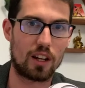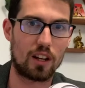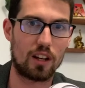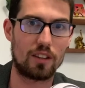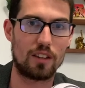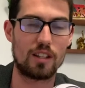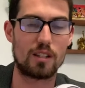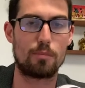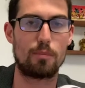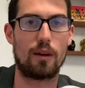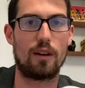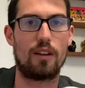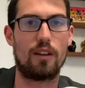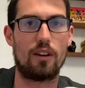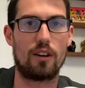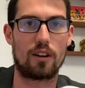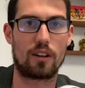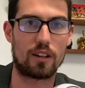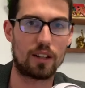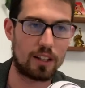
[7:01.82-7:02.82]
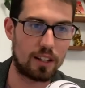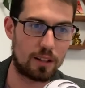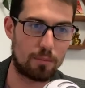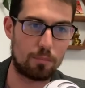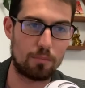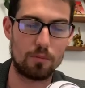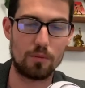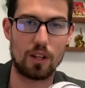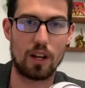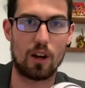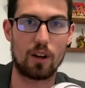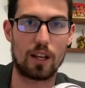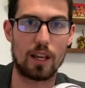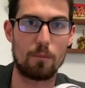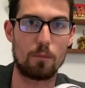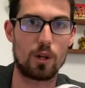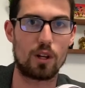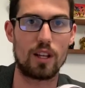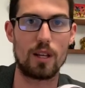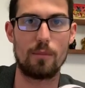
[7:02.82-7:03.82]
on this button or, you know, give
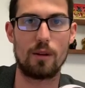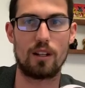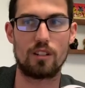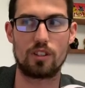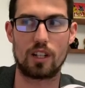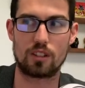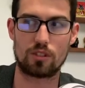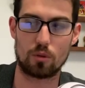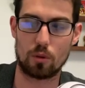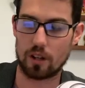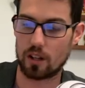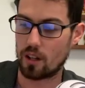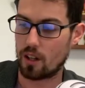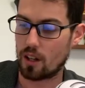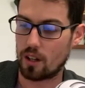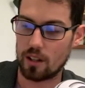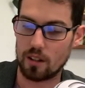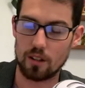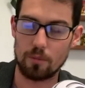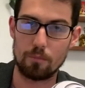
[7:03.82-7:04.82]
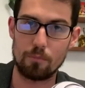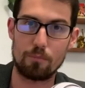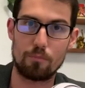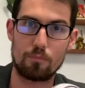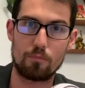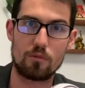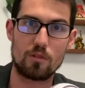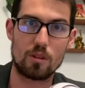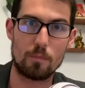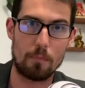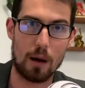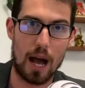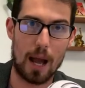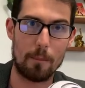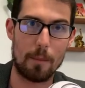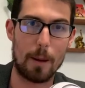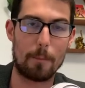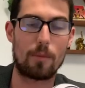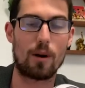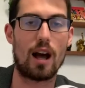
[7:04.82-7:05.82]
me your email address or buy
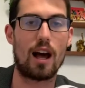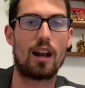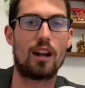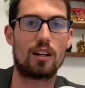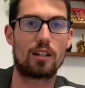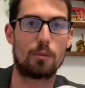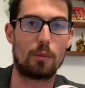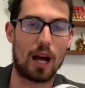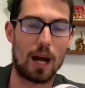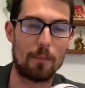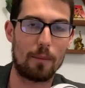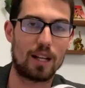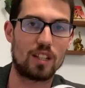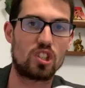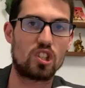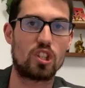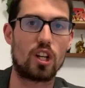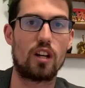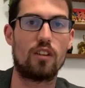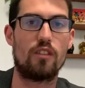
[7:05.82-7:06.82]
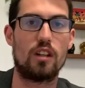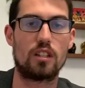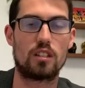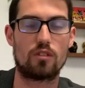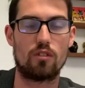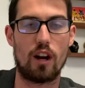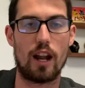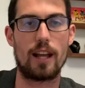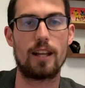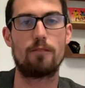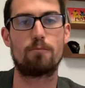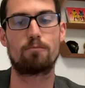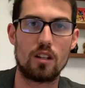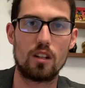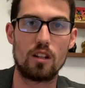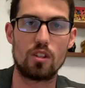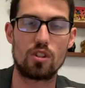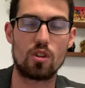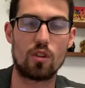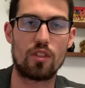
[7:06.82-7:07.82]
my product, buy my service, right?
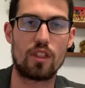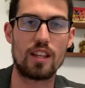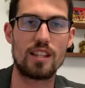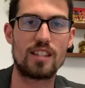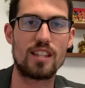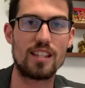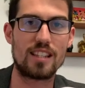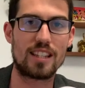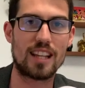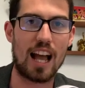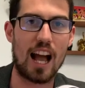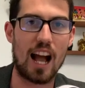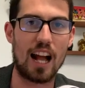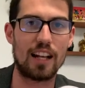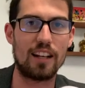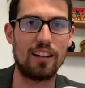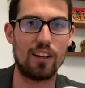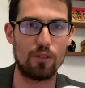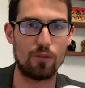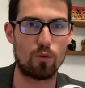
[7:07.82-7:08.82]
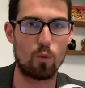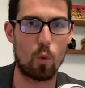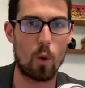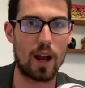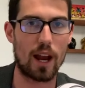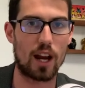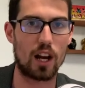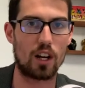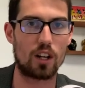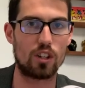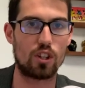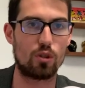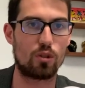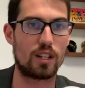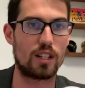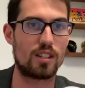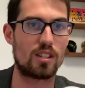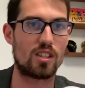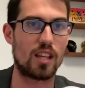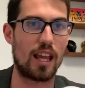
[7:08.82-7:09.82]
So, this is kind of where you
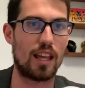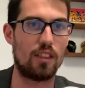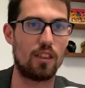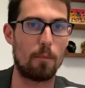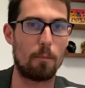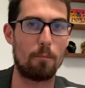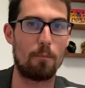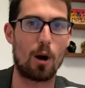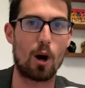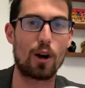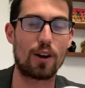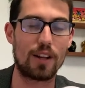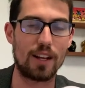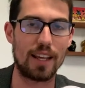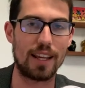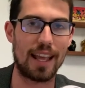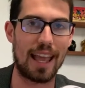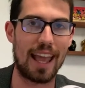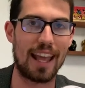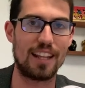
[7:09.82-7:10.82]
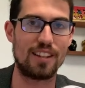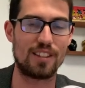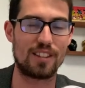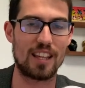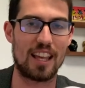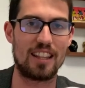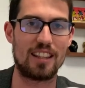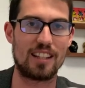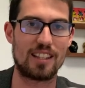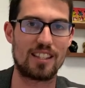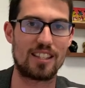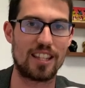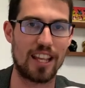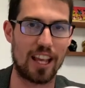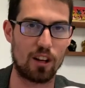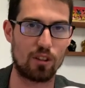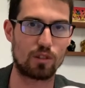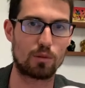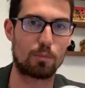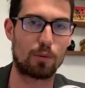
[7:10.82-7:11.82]
can say the marketing ends and the
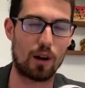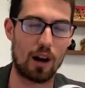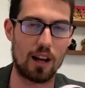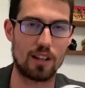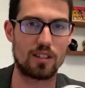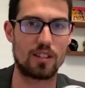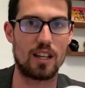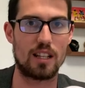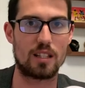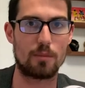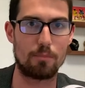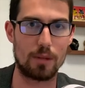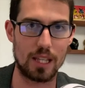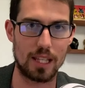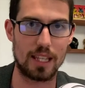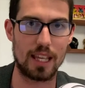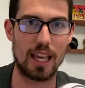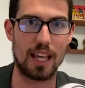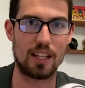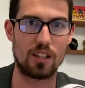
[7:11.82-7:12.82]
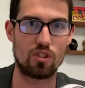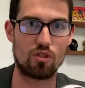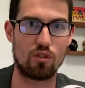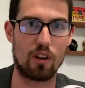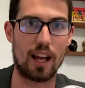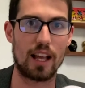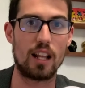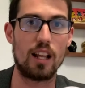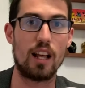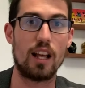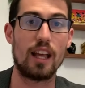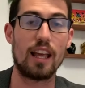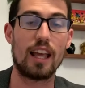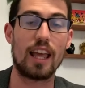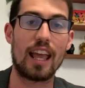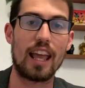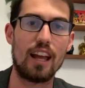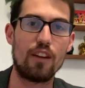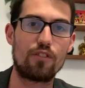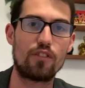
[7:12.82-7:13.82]
sales process begins, right?
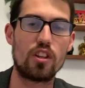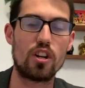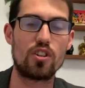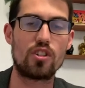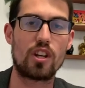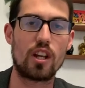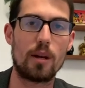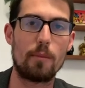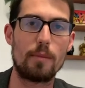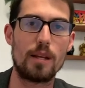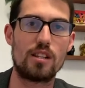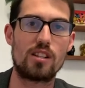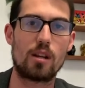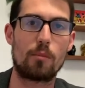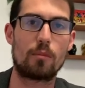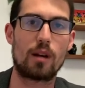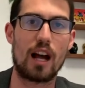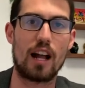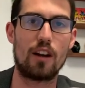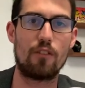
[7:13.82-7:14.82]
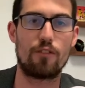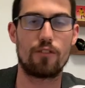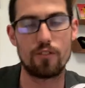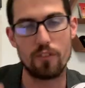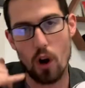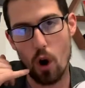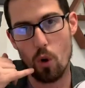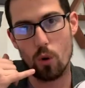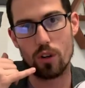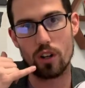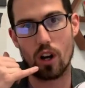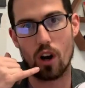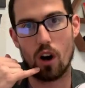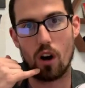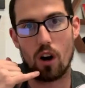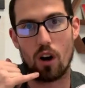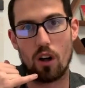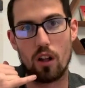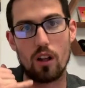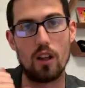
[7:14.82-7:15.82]
If there's going to be some kind of phone
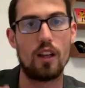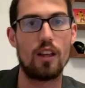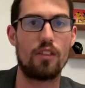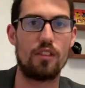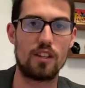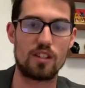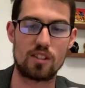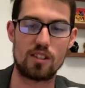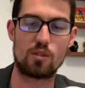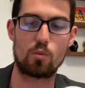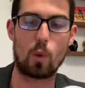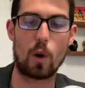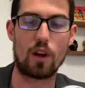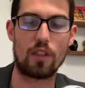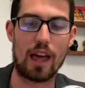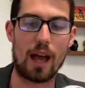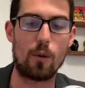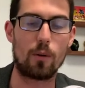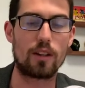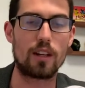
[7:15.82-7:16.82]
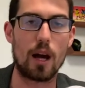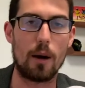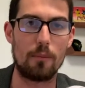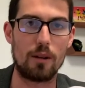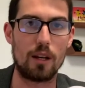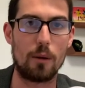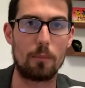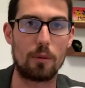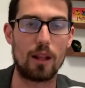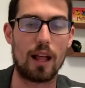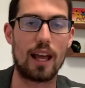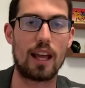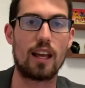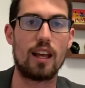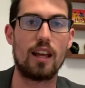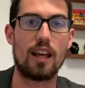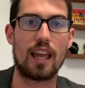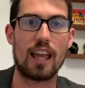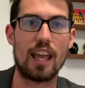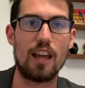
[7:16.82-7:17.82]
call, this is where that would come into play.
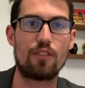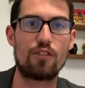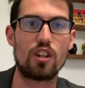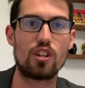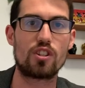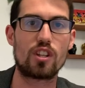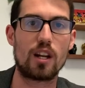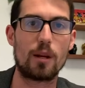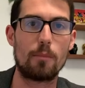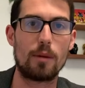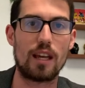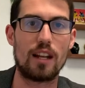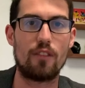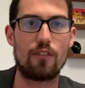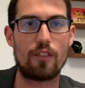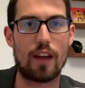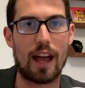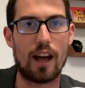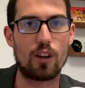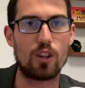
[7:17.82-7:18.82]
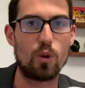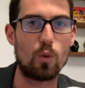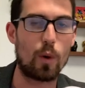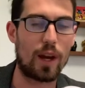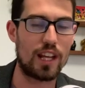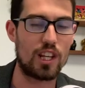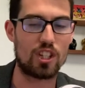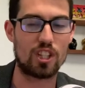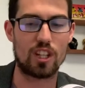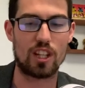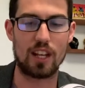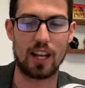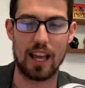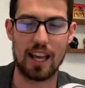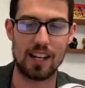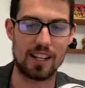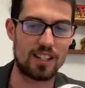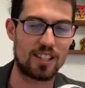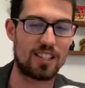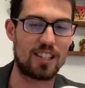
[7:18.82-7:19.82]
If there's going to be an evaluation, an
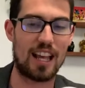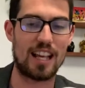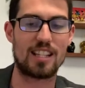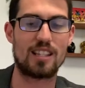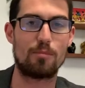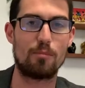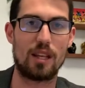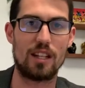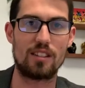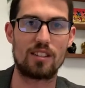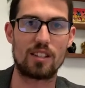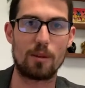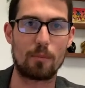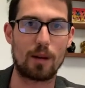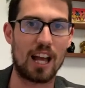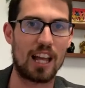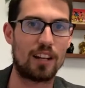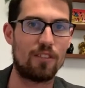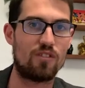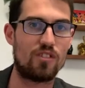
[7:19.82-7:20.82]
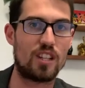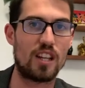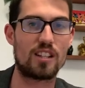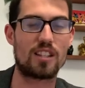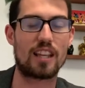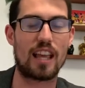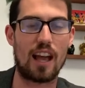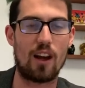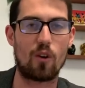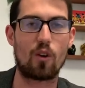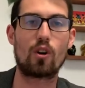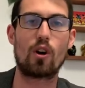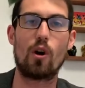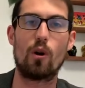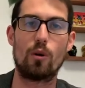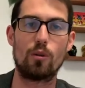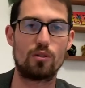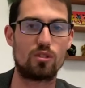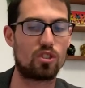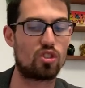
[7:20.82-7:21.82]
assessment, some kind of discount
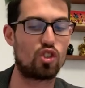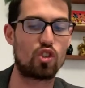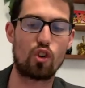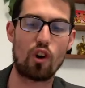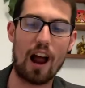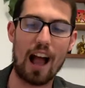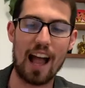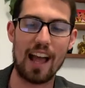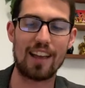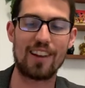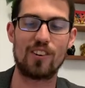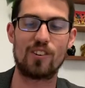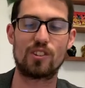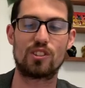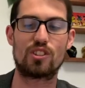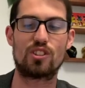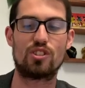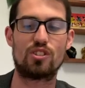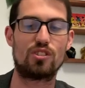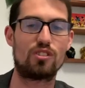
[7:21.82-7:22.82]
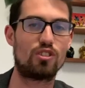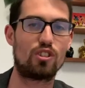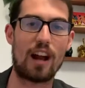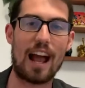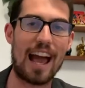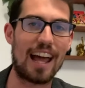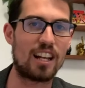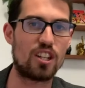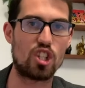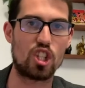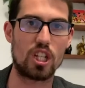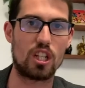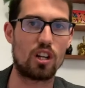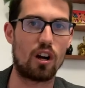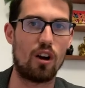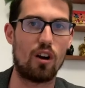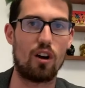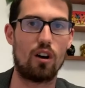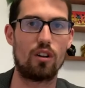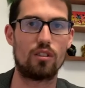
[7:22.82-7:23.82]
codes, trials, strategy
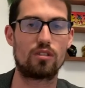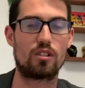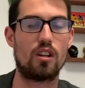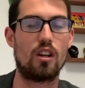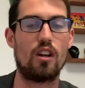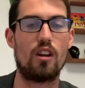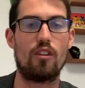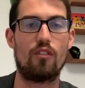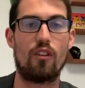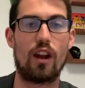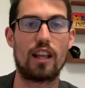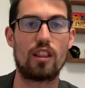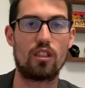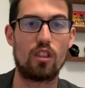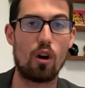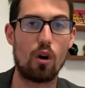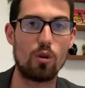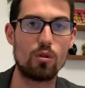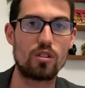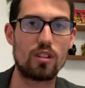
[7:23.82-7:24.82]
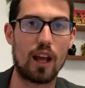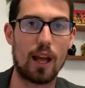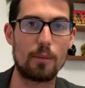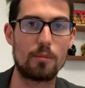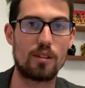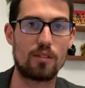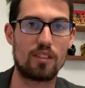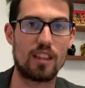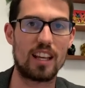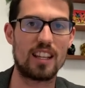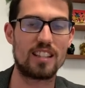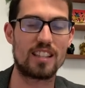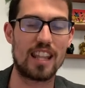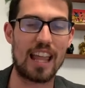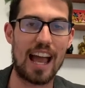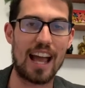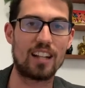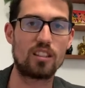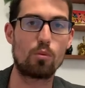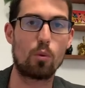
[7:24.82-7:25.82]
calls, right? Those types of things,
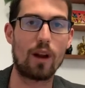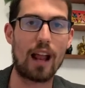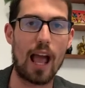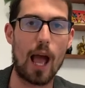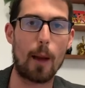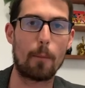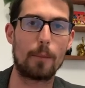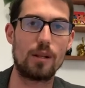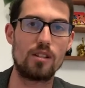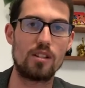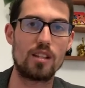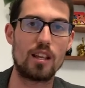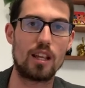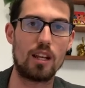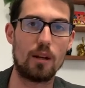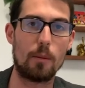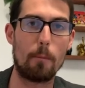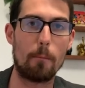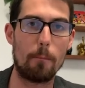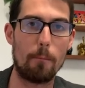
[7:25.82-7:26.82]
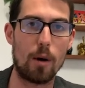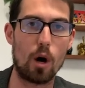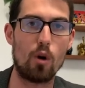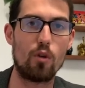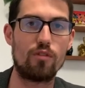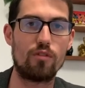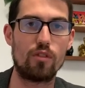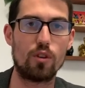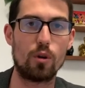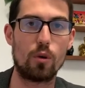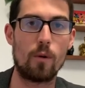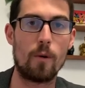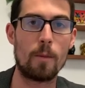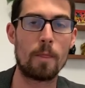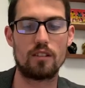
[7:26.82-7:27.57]
that's what happens in BOFU.